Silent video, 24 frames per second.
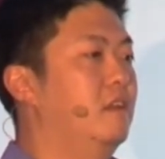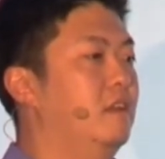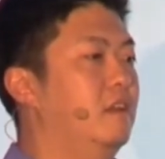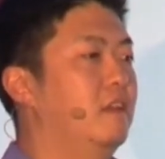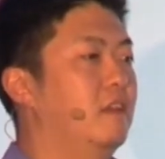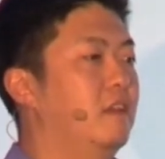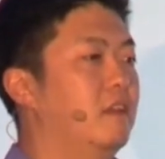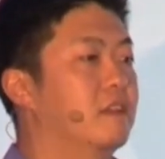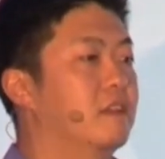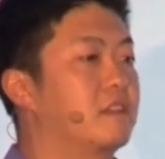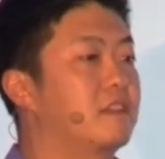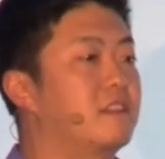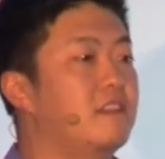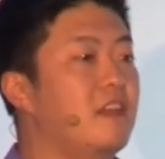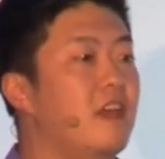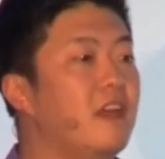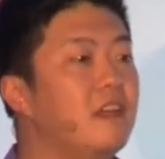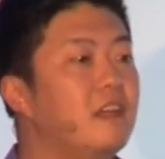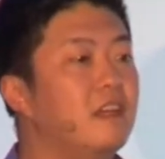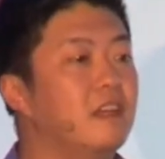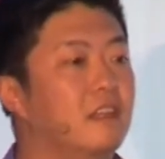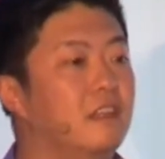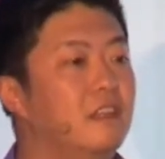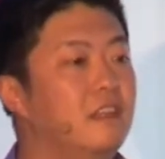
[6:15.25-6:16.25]
The
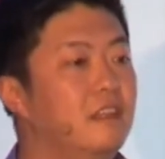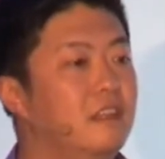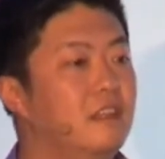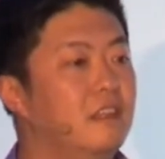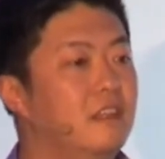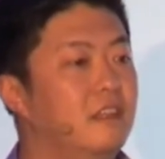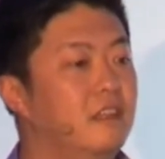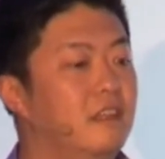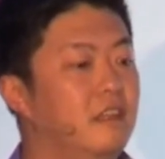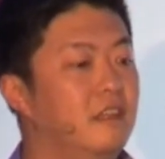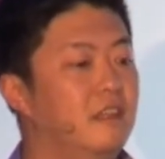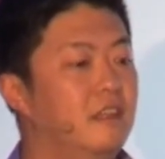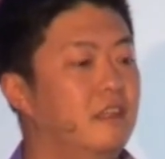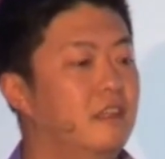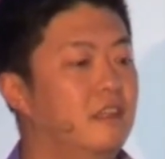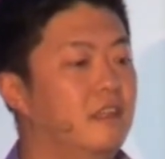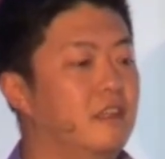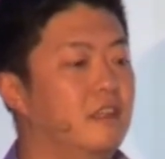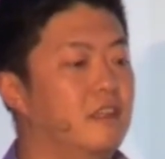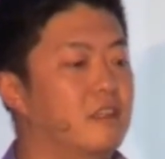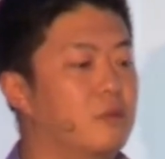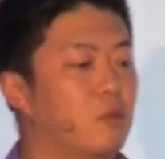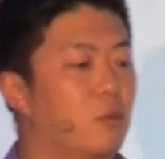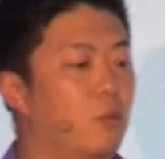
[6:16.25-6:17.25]
second
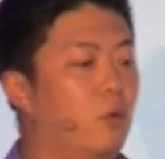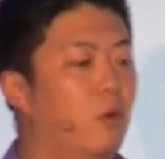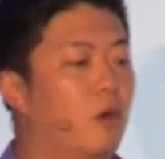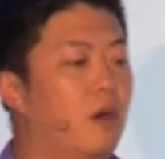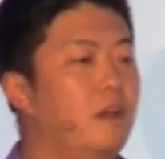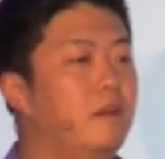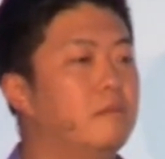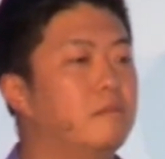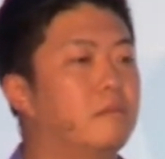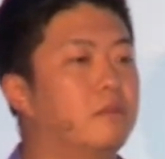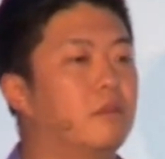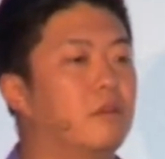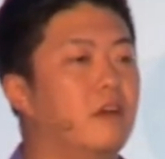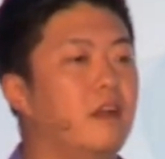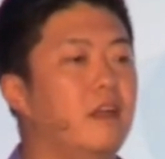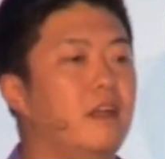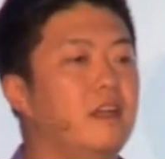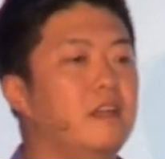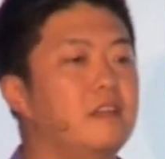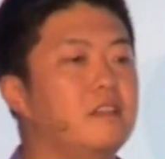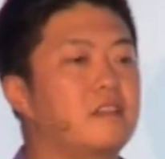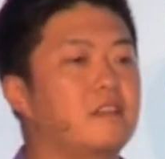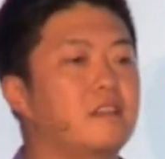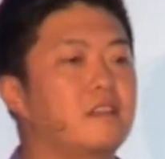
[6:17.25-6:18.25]
is what
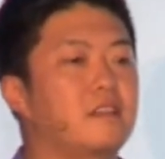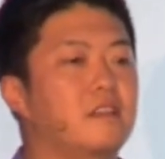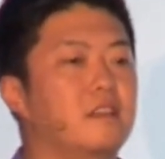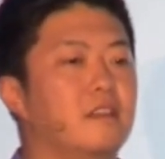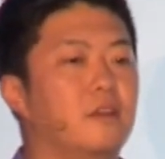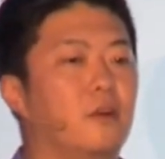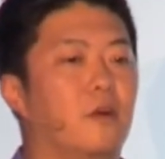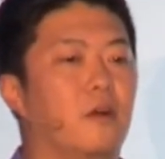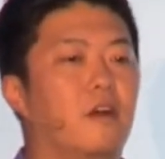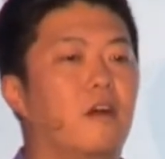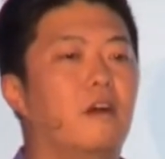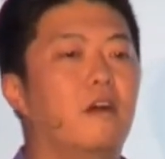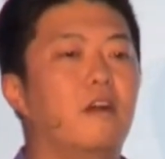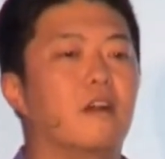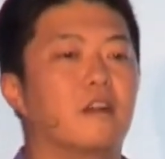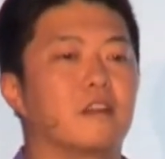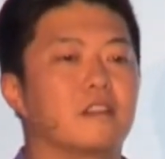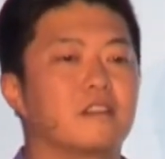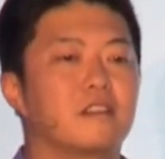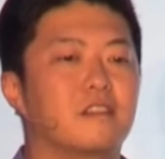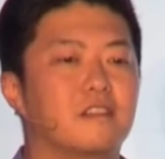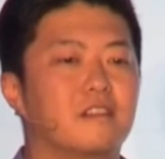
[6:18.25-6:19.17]
breaks your heart.